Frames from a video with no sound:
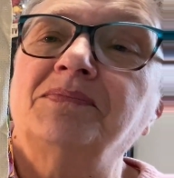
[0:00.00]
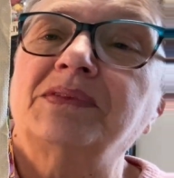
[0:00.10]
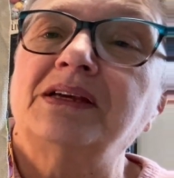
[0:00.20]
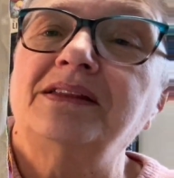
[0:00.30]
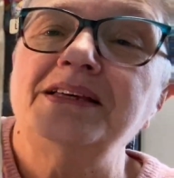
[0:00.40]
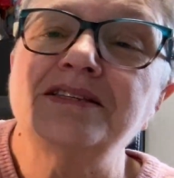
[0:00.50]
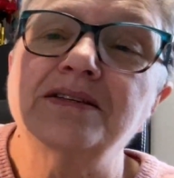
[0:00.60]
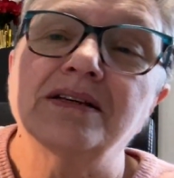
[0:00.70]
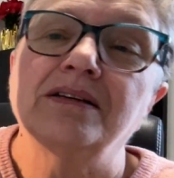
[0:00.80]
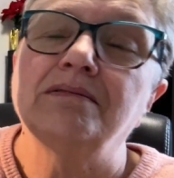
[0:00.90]
this
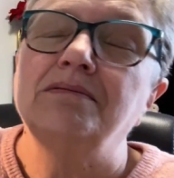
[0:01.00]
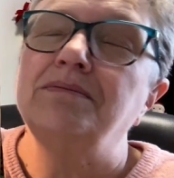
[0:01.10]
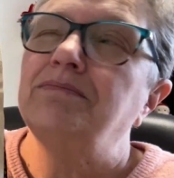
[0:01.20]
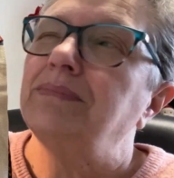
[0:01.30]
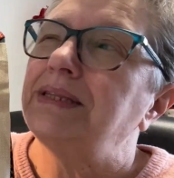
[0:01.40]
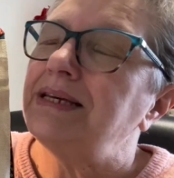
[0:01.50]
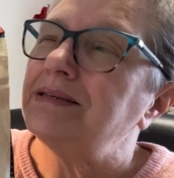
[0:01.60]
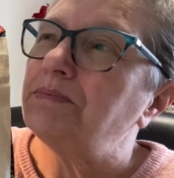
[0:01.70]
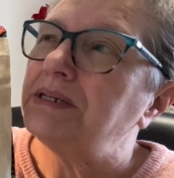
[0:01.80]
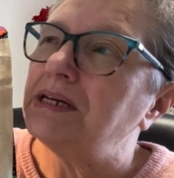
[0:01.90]

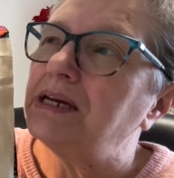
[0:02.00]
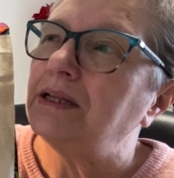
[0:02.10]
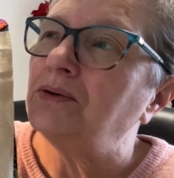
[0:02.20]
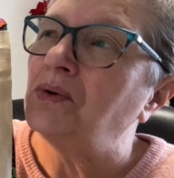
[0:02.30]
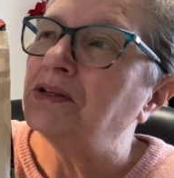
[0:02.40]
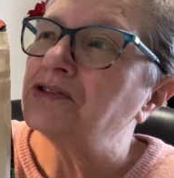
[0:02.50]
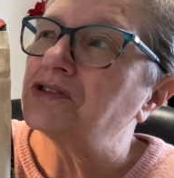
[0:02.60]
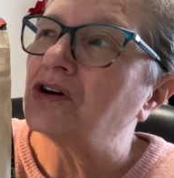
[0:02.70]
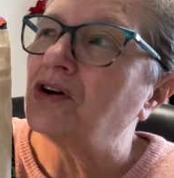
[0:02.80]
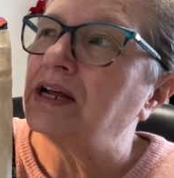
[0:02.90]
particular one
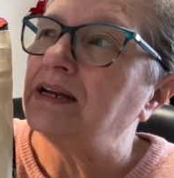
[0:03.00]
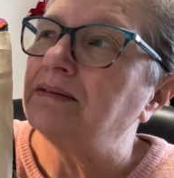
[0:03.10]
started